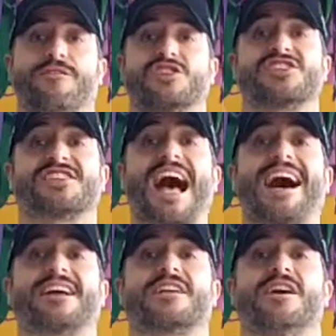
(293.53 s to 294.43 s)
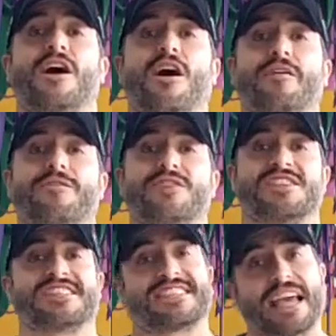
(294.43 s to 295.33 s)
facade of the
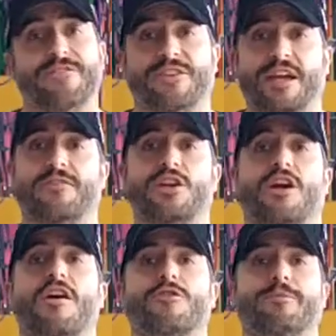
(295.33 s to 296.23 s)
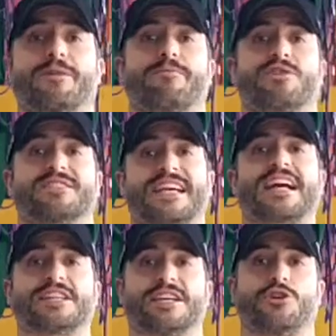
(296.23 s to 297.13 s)
safety of the government
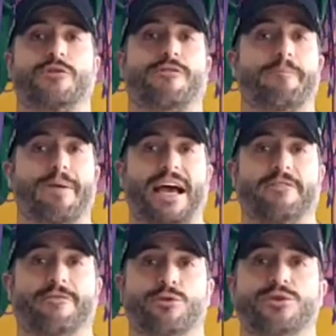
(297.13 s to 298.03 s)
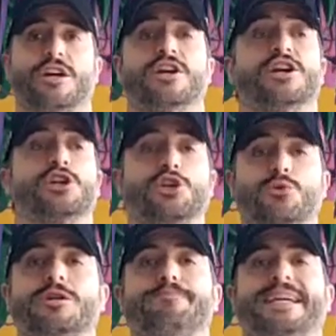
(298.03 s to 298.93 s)
protecting you from bad food,
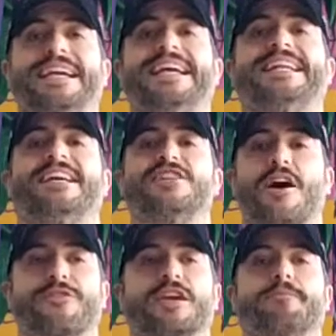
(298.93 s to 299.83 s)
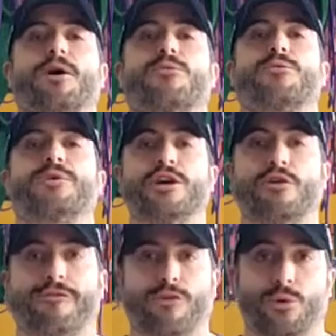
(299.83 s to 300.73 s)
you would be eating nothing but
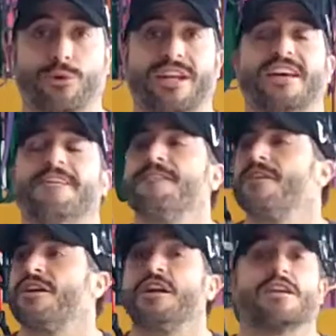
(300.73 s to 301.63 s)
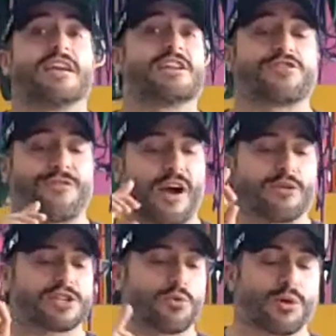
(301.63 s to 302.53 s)
real food. As far as